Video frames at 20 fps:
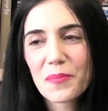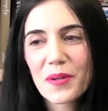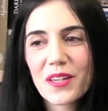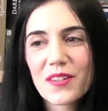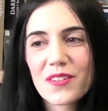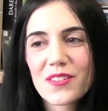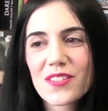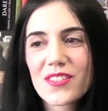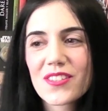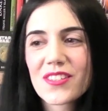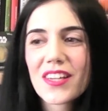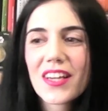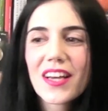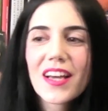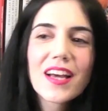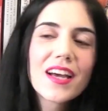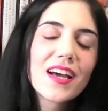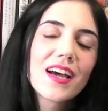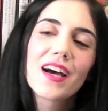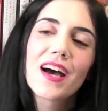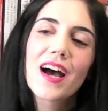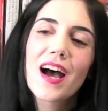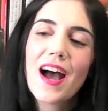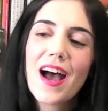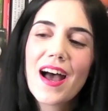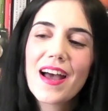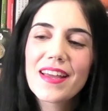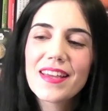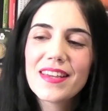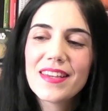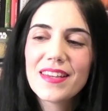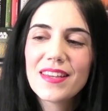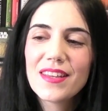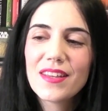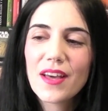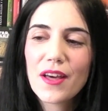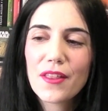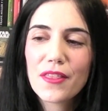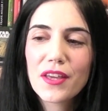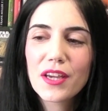because
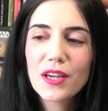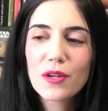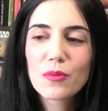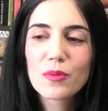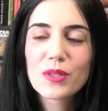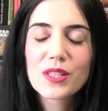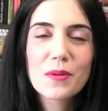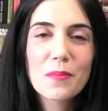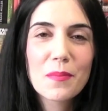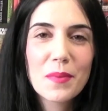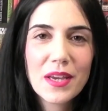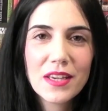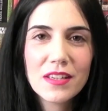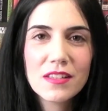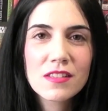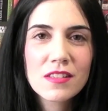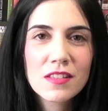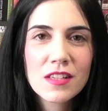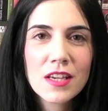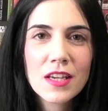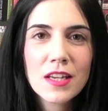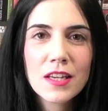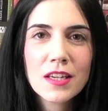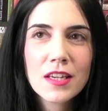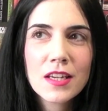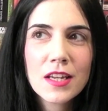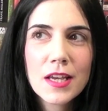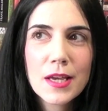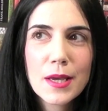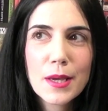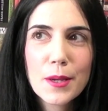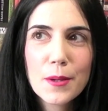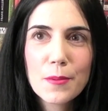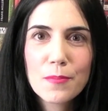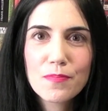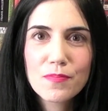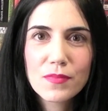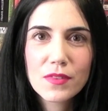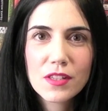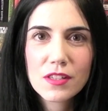I think it was amazing
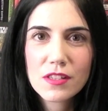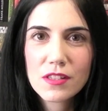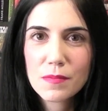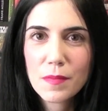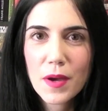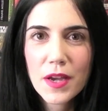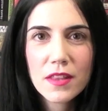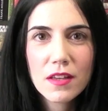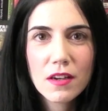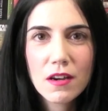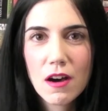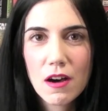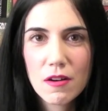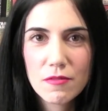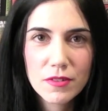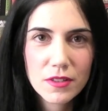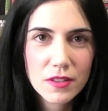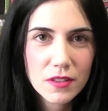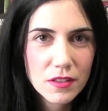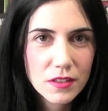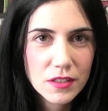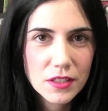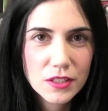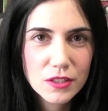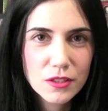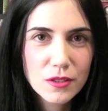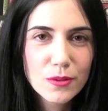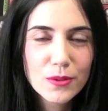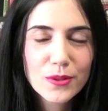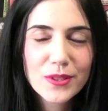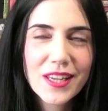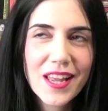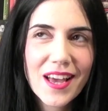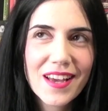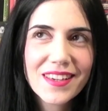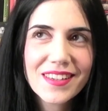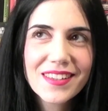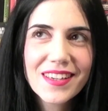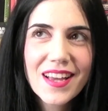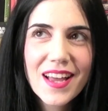just by the cover it looked
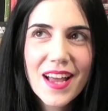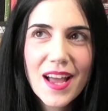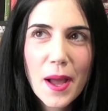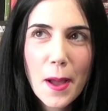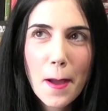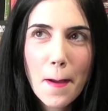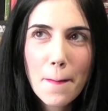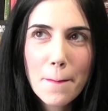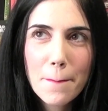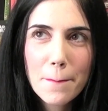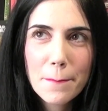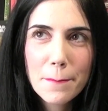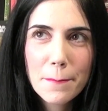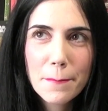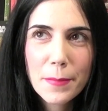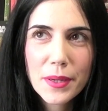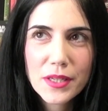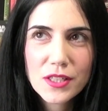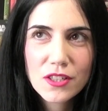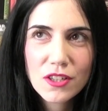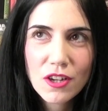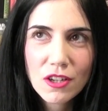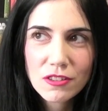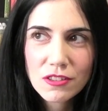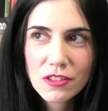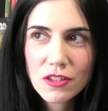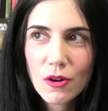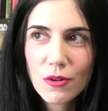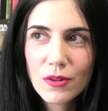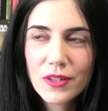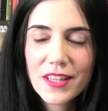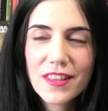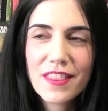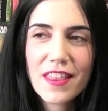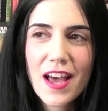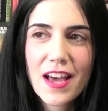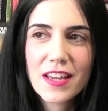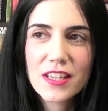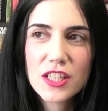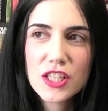like. But not only
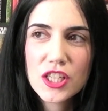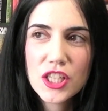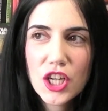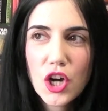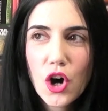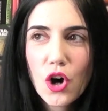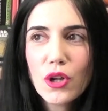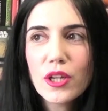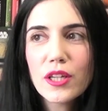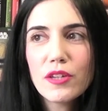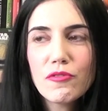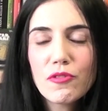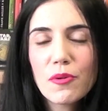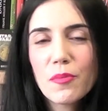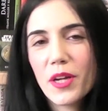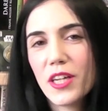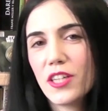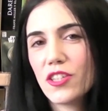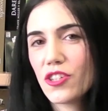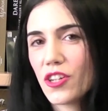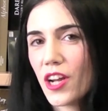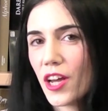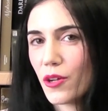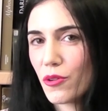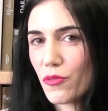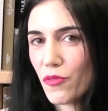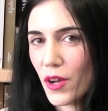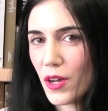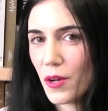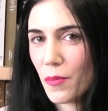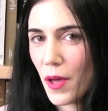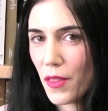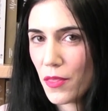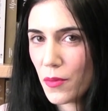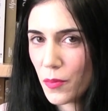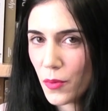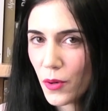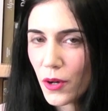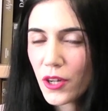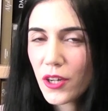that, the only information I could find about
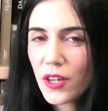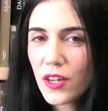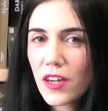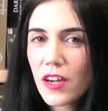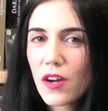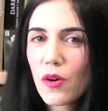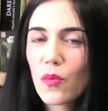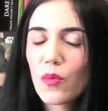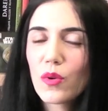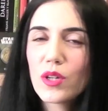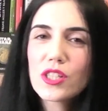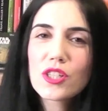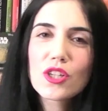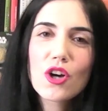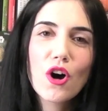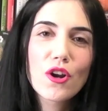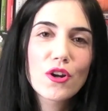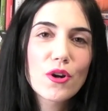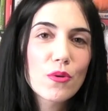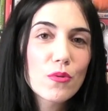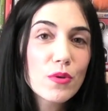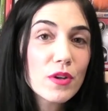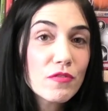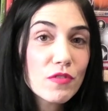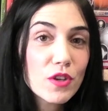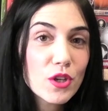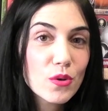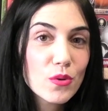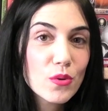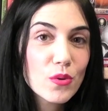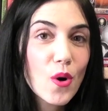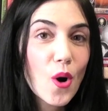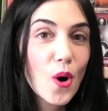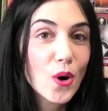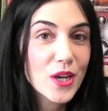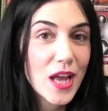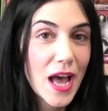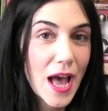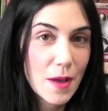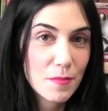the book was on a review
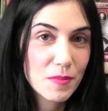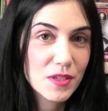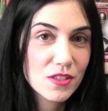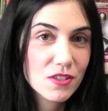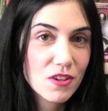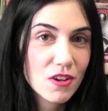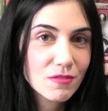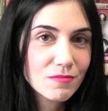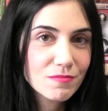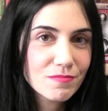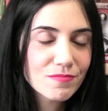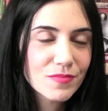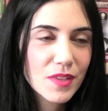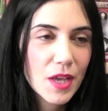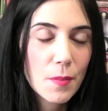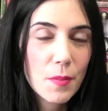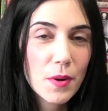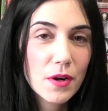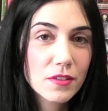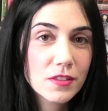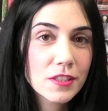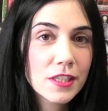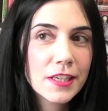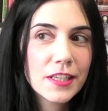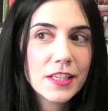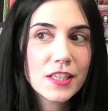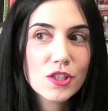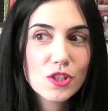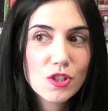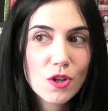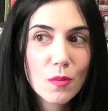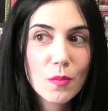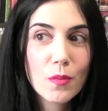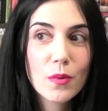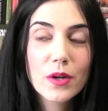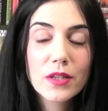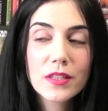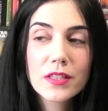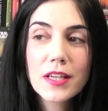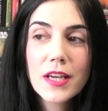on Amazon. Apparently
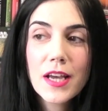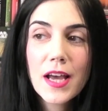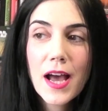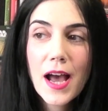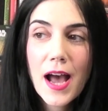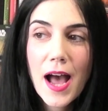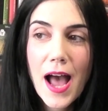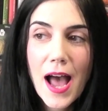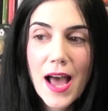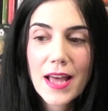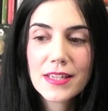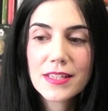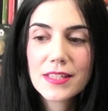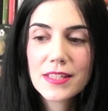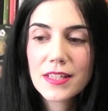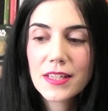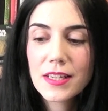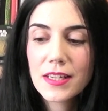someone had